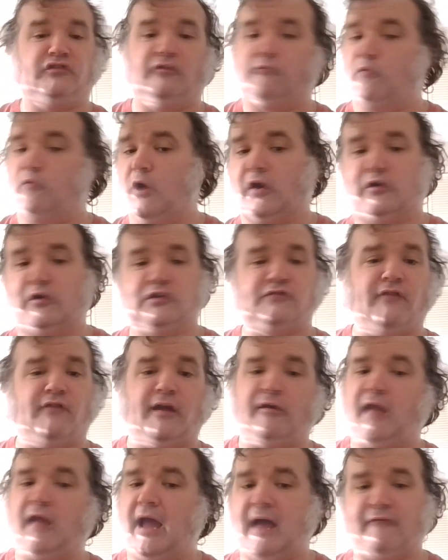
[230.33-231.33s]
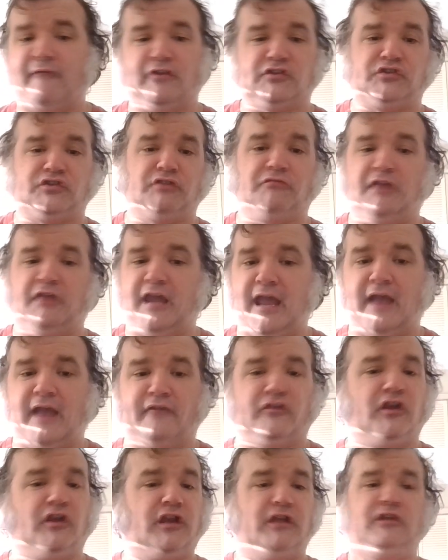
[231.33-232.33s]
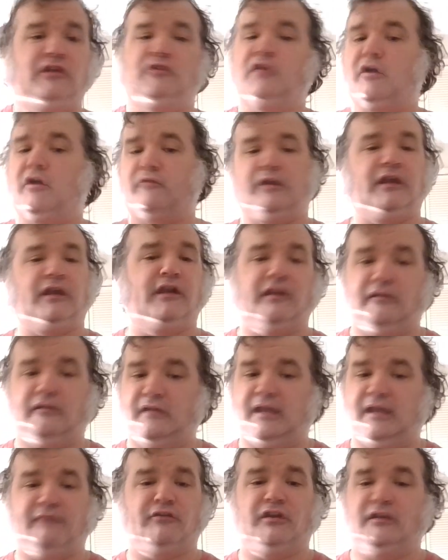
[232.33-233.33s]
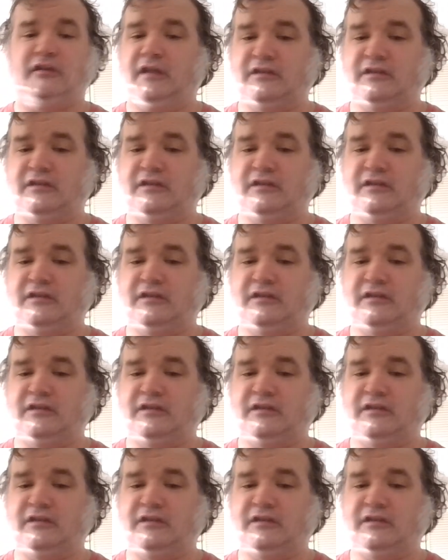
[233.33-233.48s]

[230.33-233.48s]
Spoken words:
The water is very obviously reacting. You don't need it even.